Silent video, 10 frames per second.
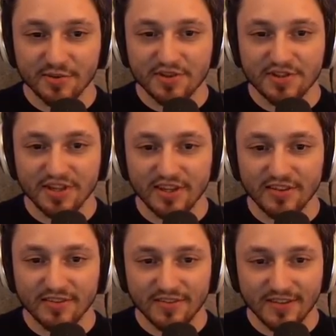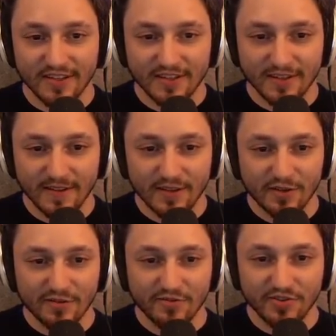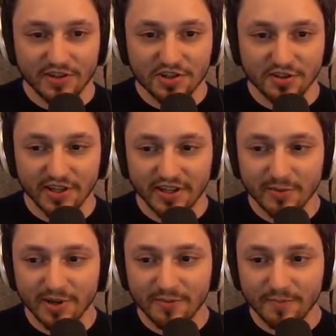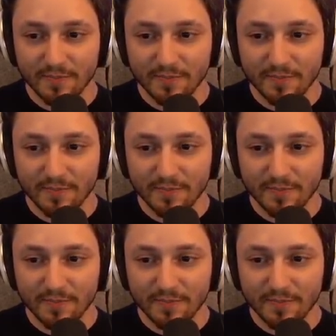We just kind of finish cleaning them up.